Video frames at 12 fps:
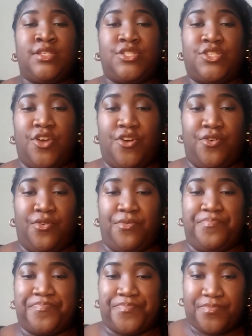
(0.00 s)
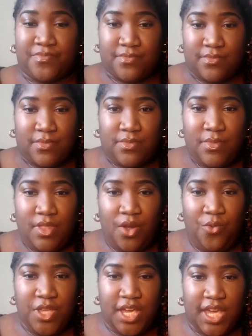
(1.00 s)
So
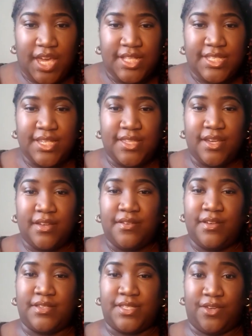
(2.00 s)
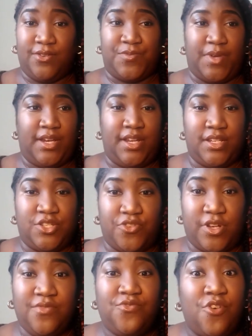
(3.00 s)
when you get to excuse me, I need a
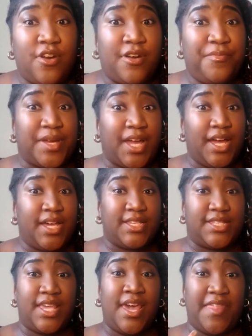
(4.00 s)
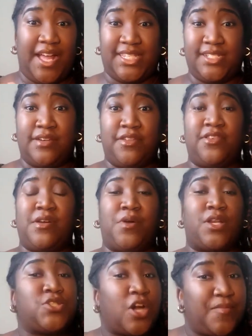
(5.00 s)
drink of water because that's another thing I'm
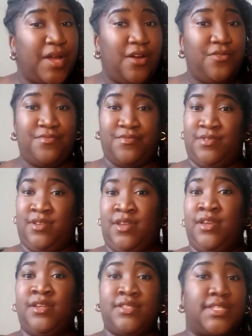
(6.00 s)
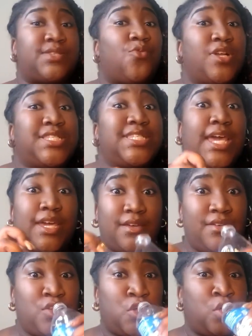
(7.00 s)
going to talk about. Just one sec.